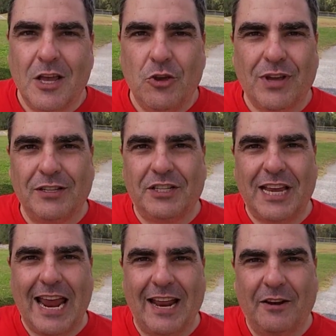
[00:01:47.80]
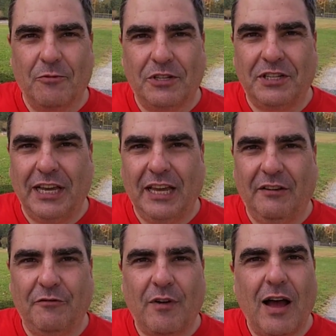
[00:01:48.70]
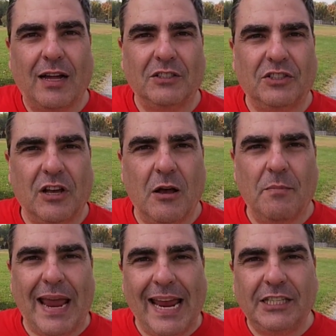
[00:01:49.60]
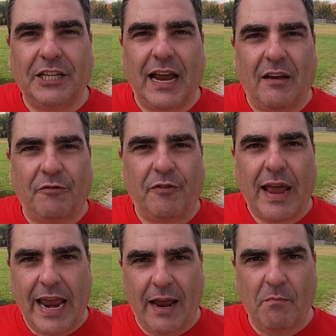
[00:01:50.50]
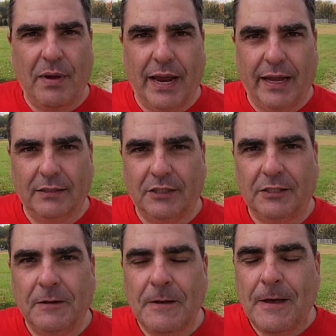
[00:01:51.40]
You can scan and receive on some HF ham bands.